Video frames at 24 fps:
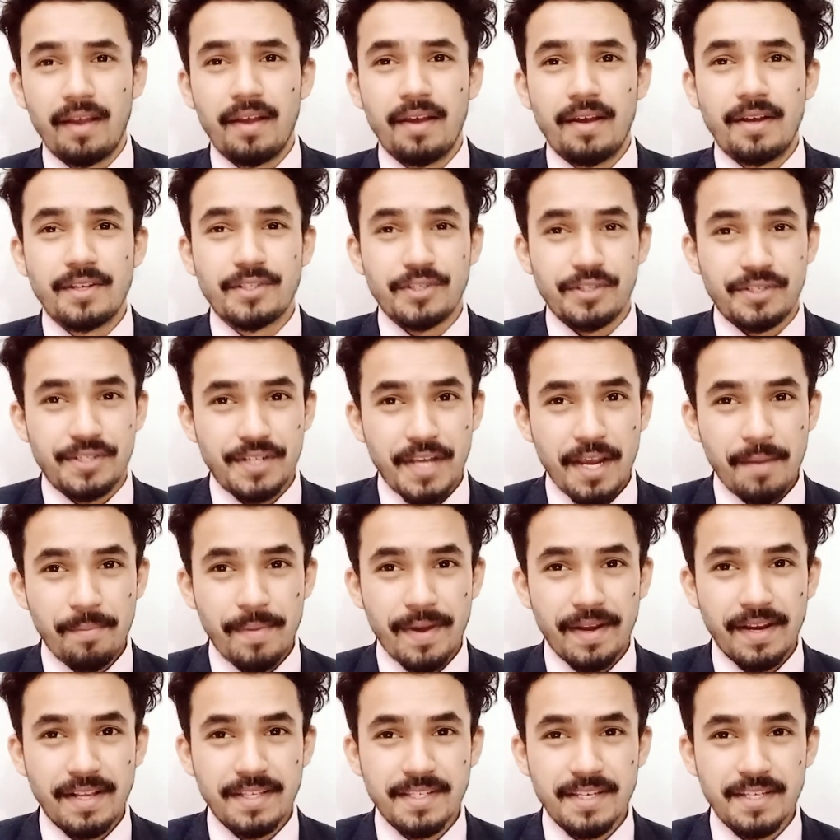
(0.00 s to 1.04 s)
So dear
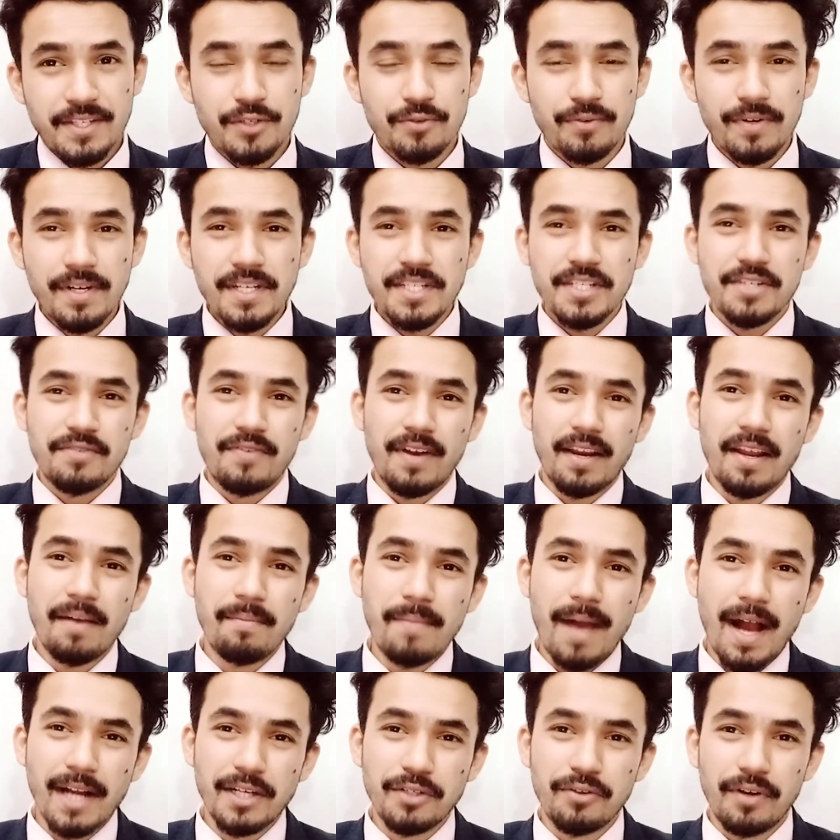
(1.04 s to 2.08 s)
parents and students, welcome
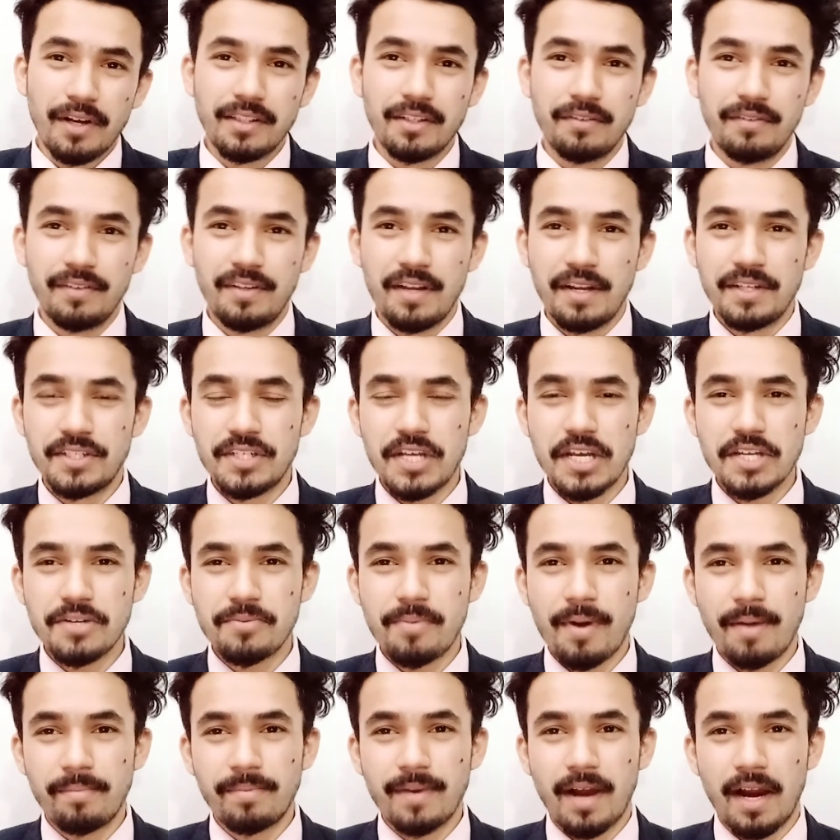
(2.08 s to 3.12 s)
back to another video in
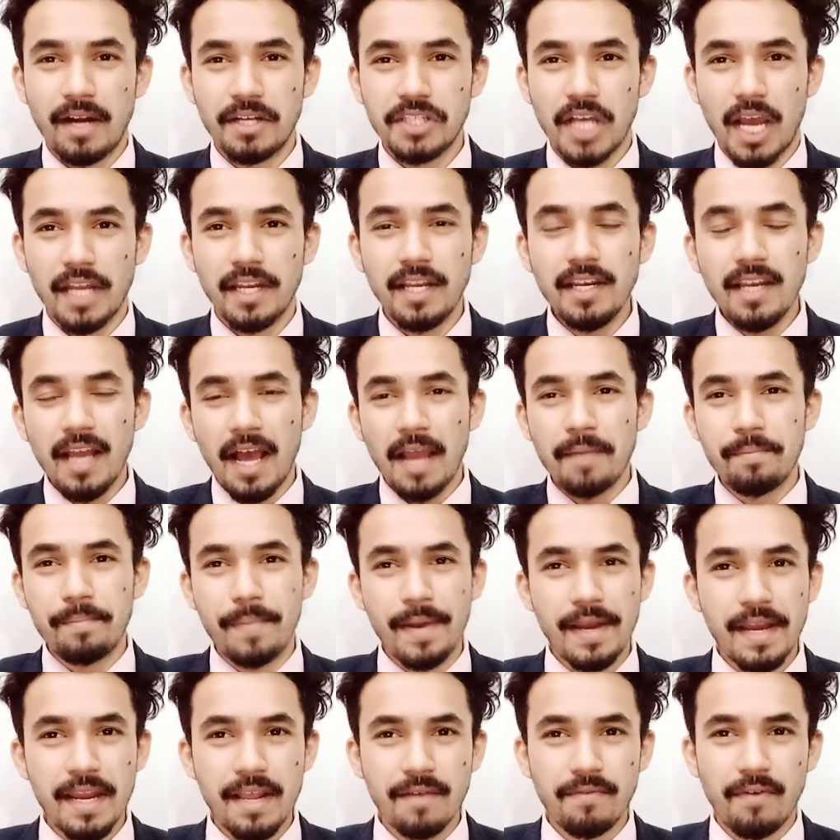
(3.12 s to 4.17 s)
TestprepKart channel. I
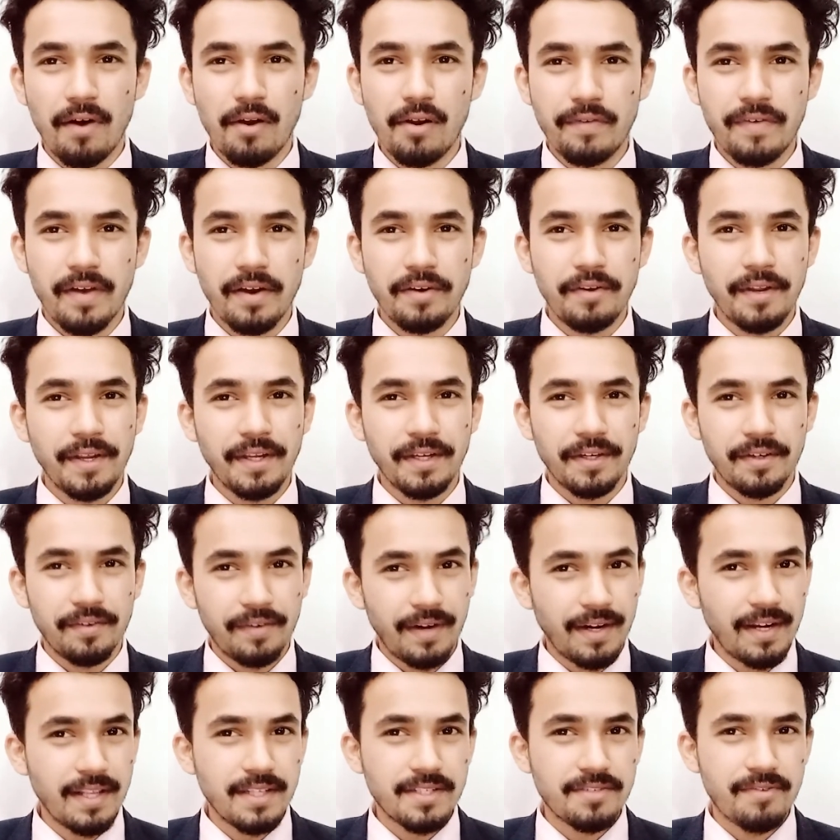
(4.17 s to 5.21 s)
believe all of you are doing
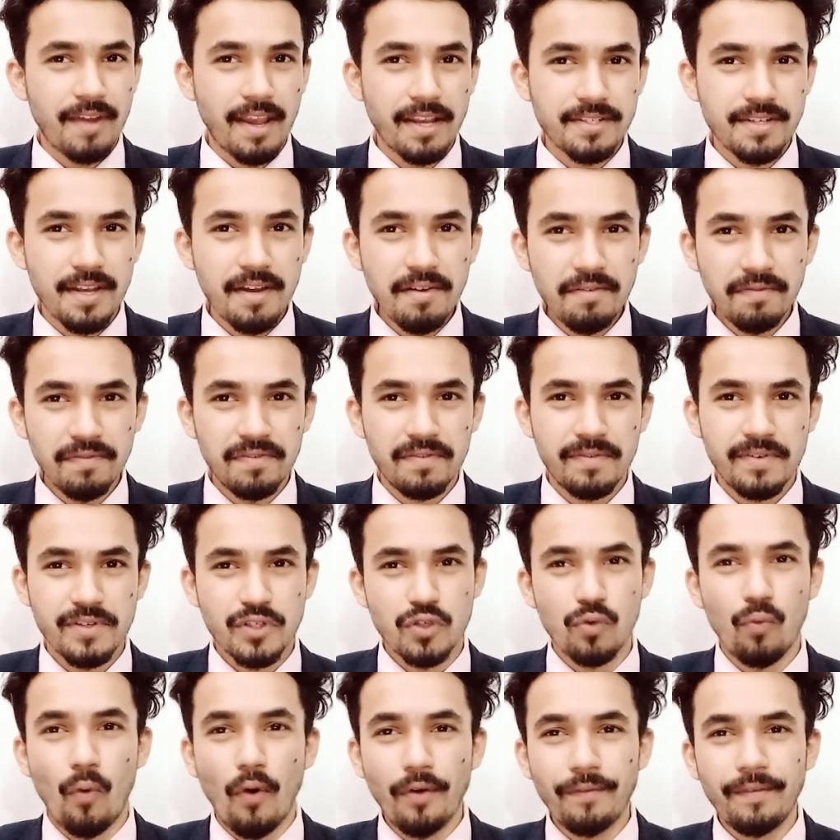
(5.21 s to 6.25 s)
great and staying safe.
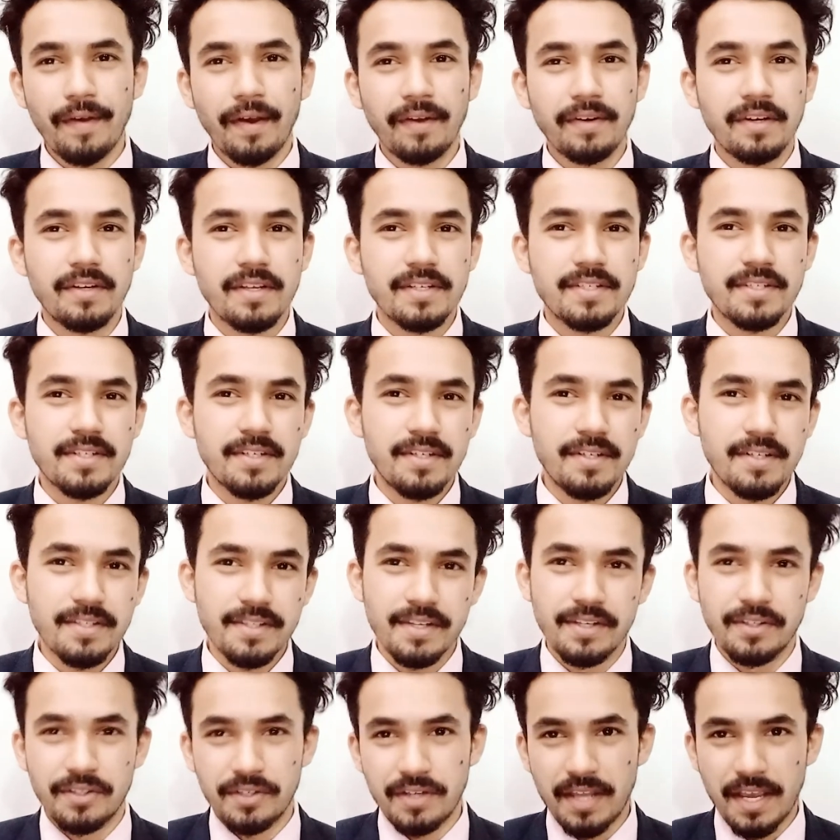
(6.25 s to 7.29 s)
So what we are going to discuss
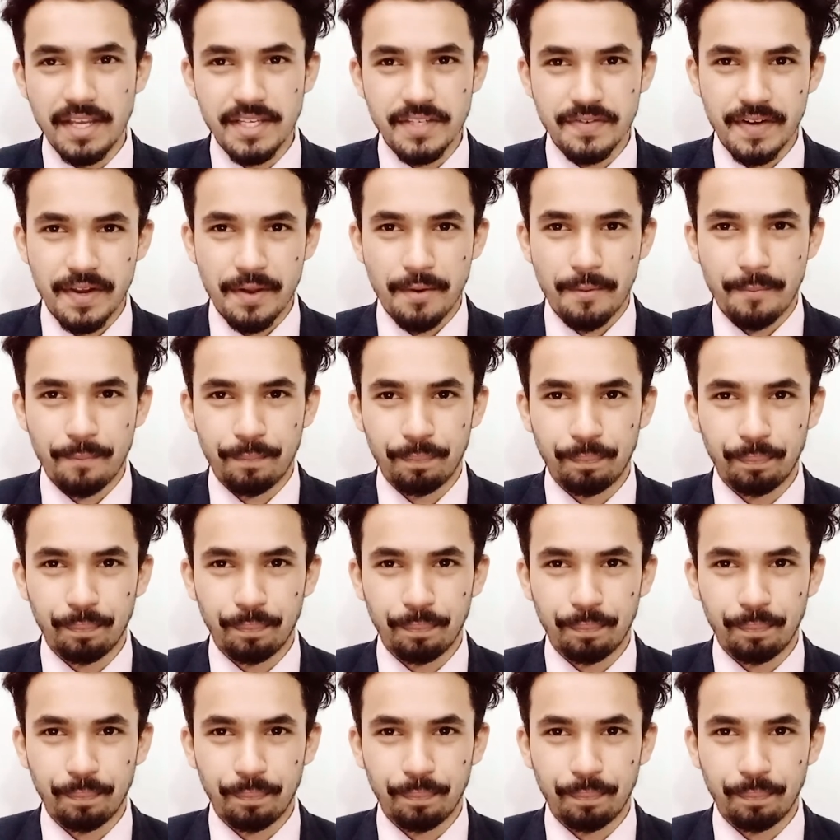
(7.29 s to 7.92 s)
in today's video?